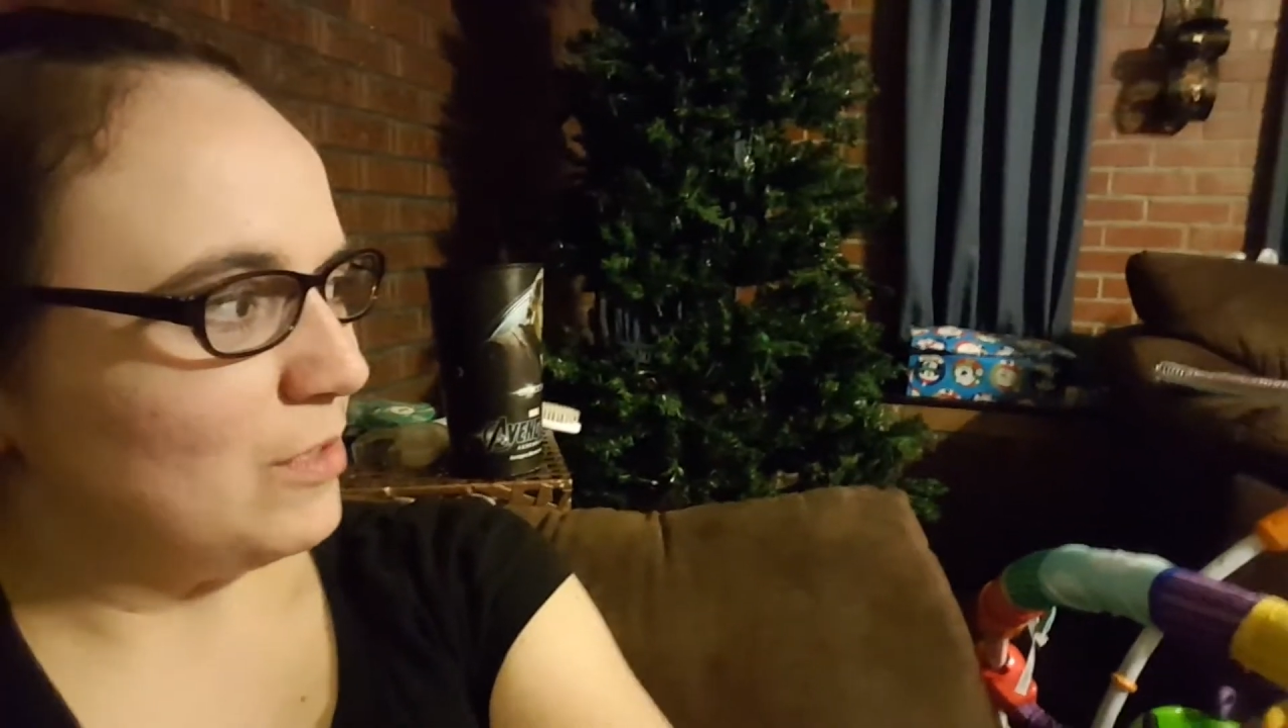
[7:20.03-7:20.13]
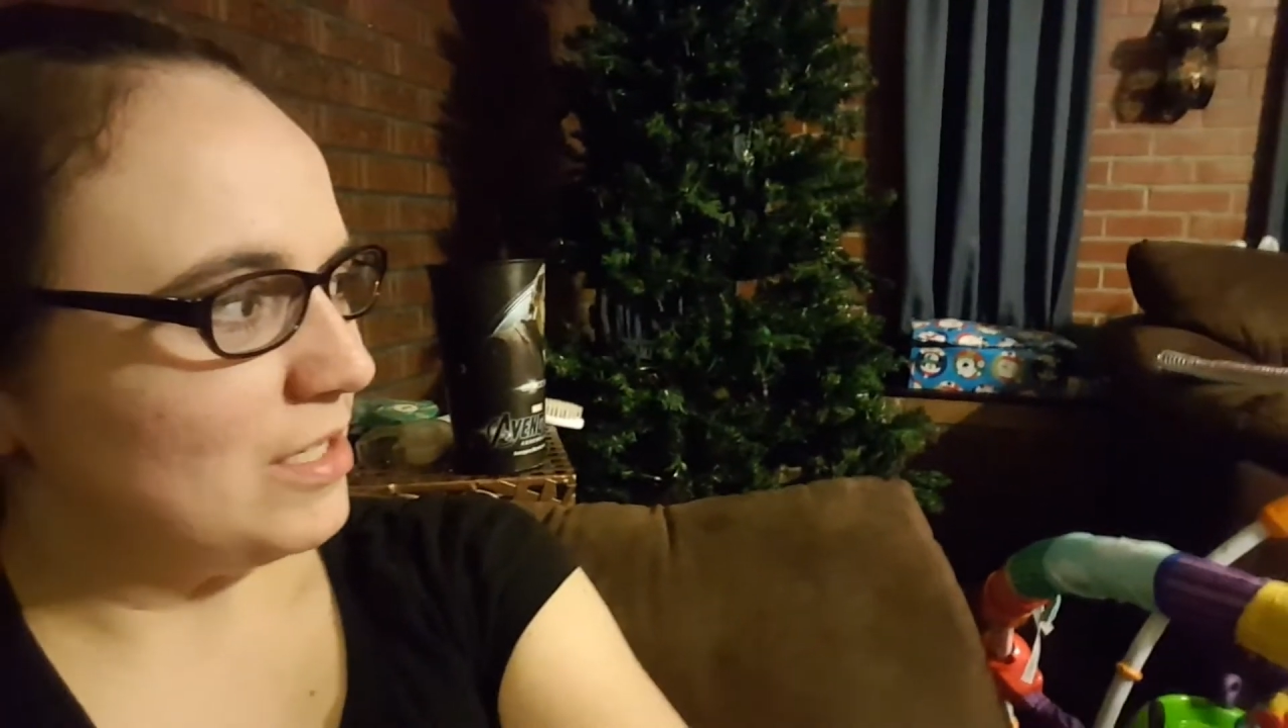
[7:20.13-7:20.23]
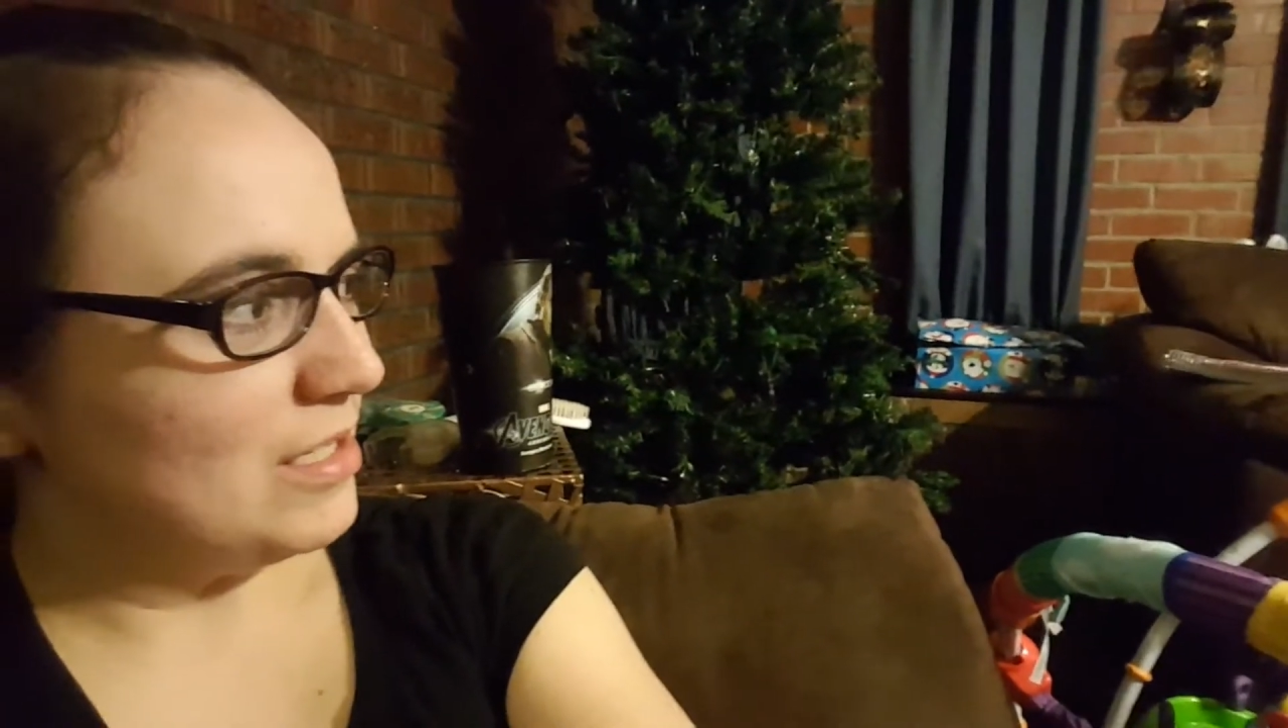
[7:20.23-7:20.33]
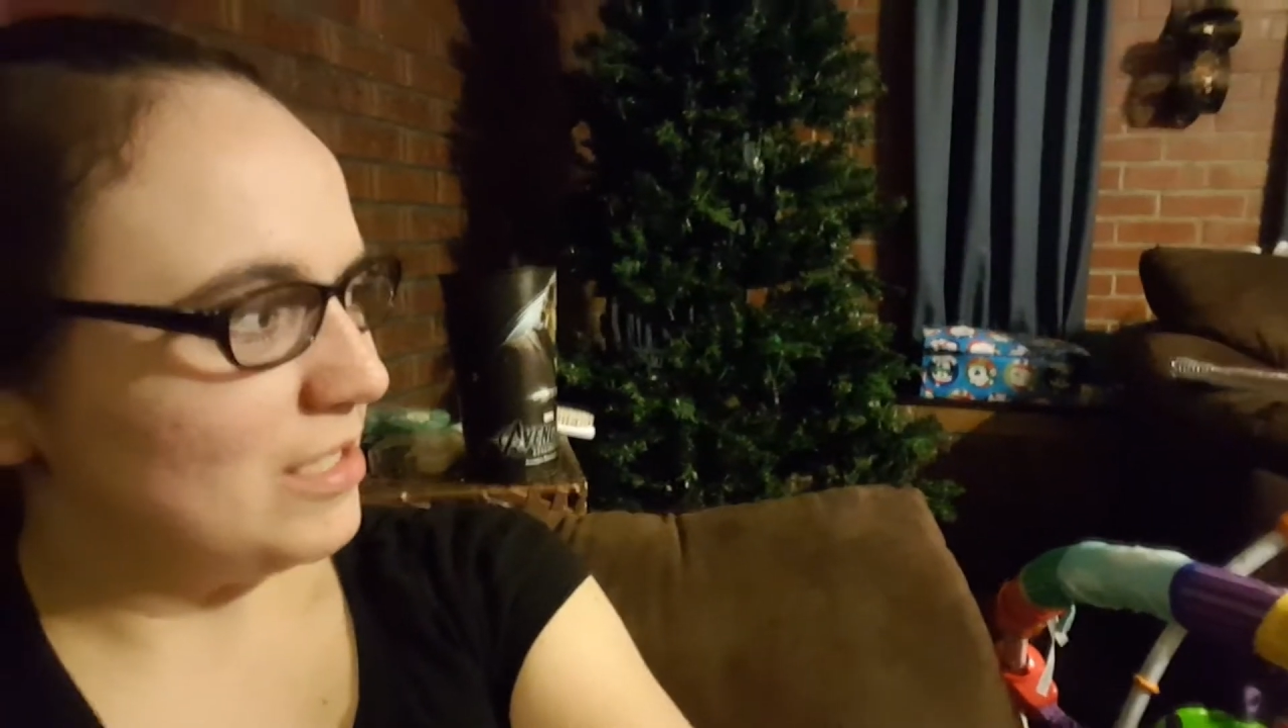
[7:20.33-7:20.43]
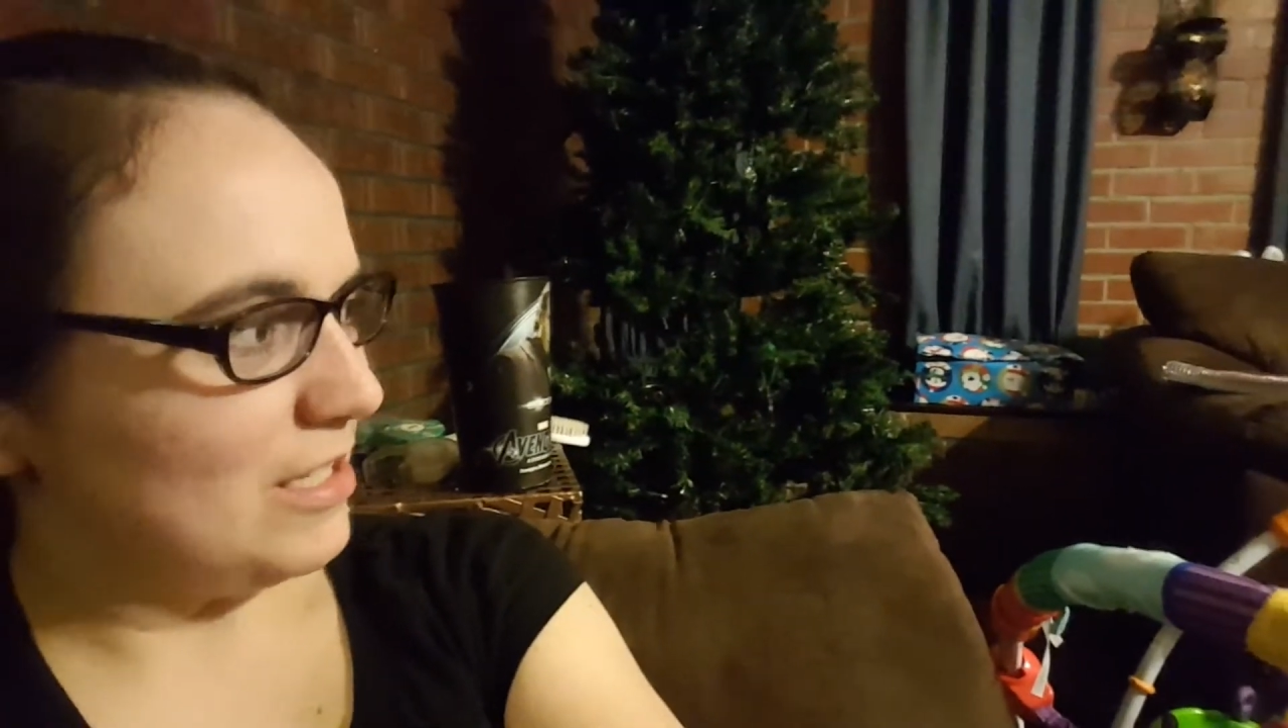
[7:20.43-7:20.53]

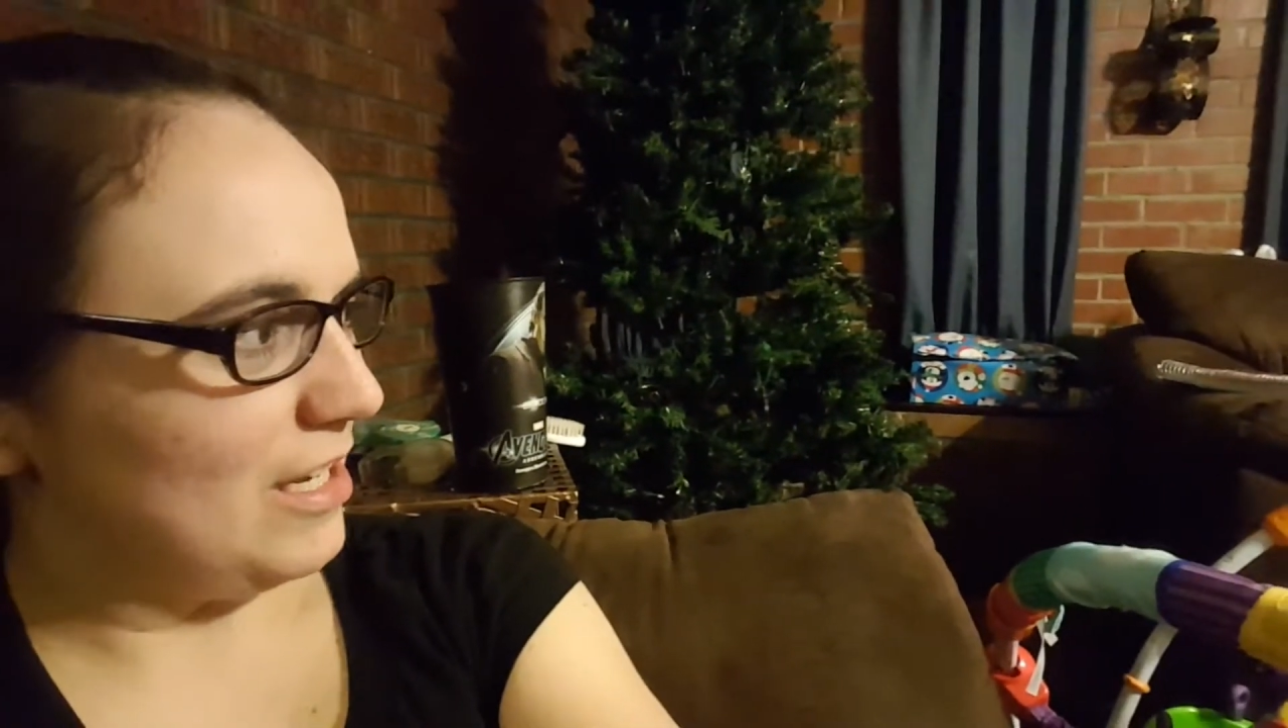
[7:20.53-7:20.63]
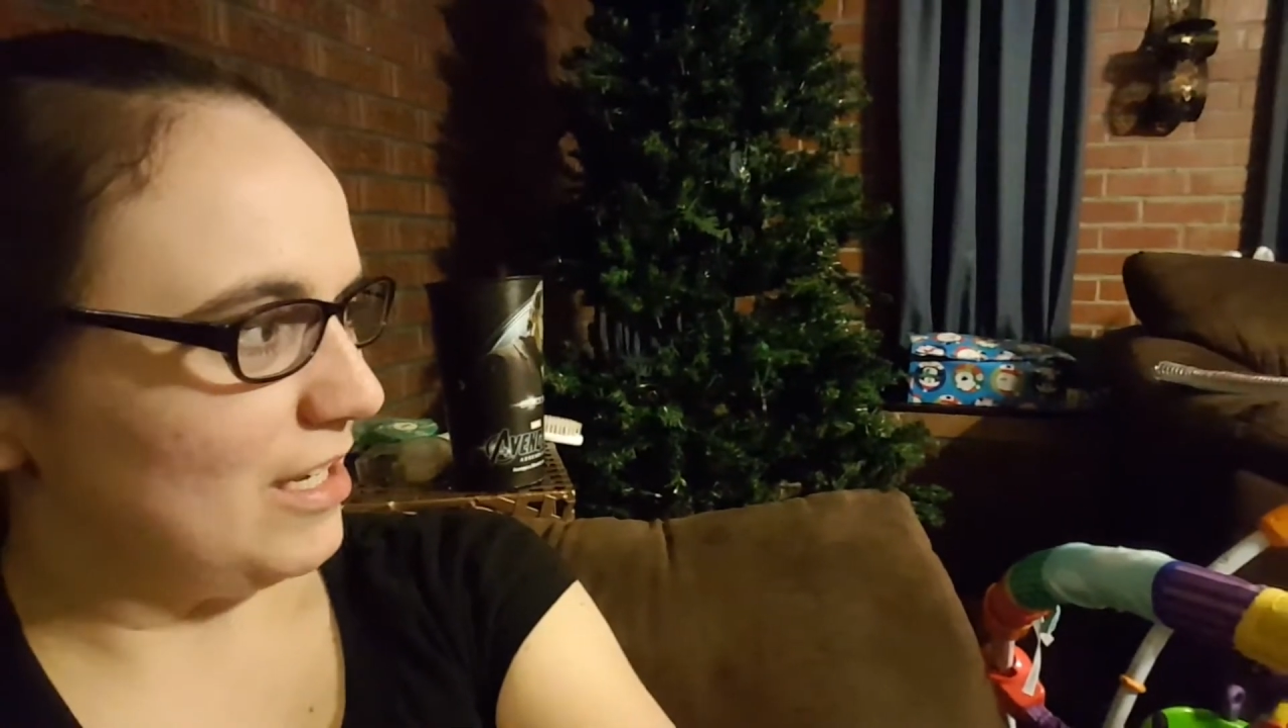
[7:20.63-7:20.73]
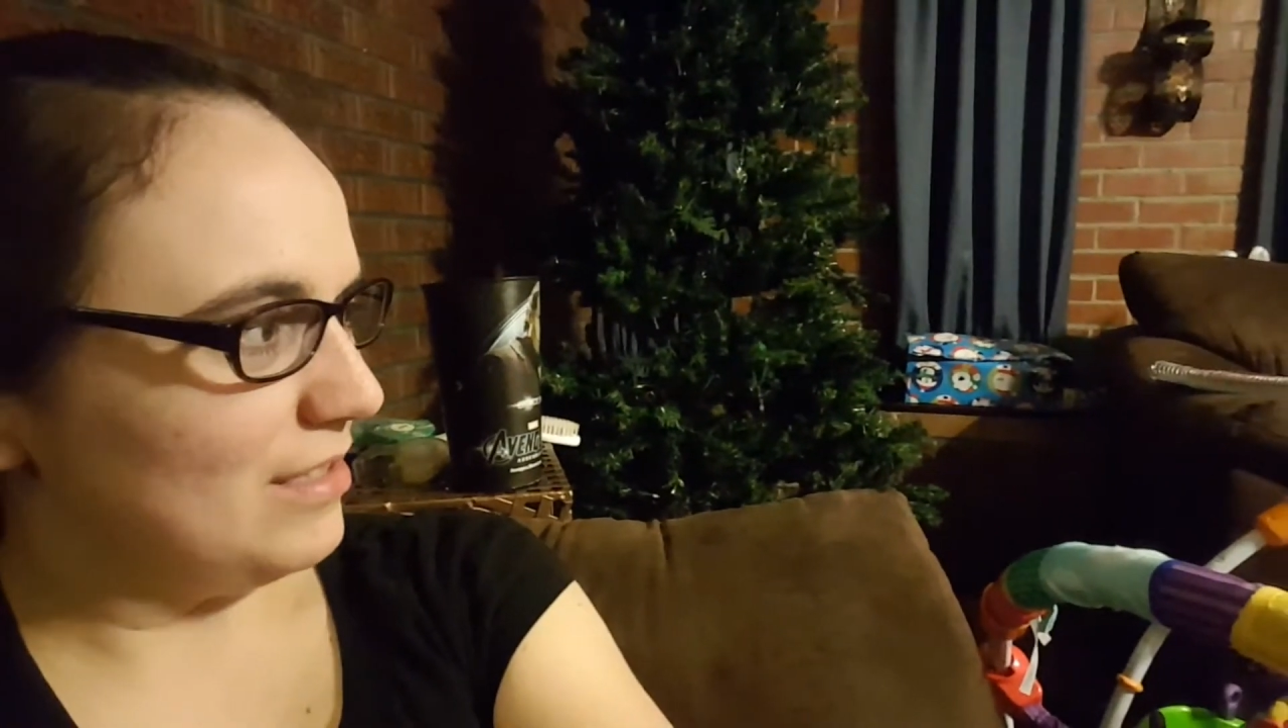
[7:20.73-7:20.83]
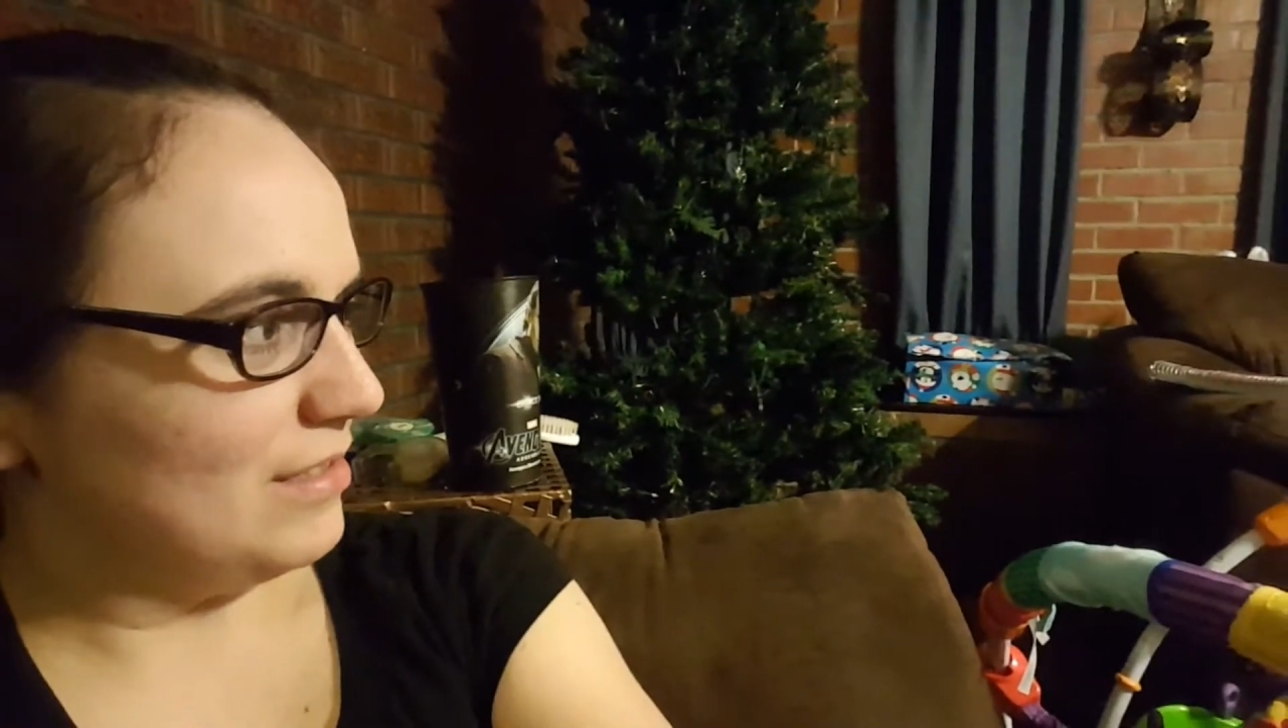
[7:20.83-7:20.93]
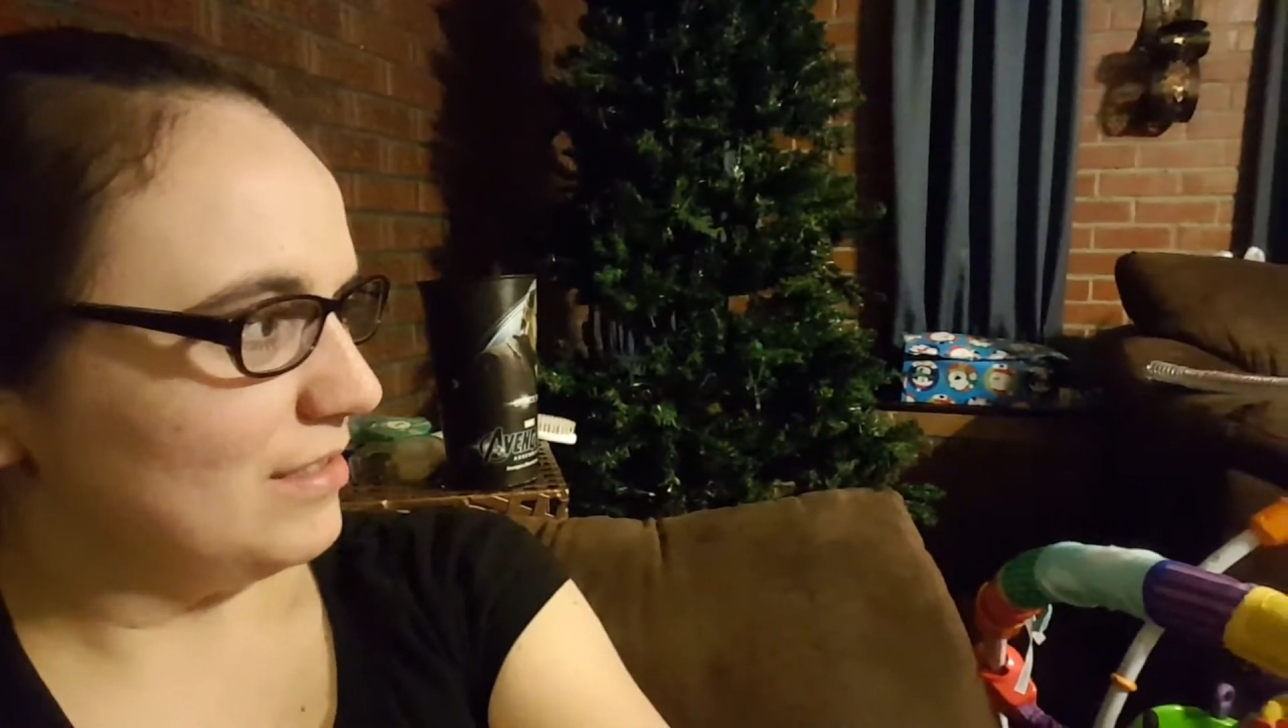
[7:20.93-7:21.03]
did tonight?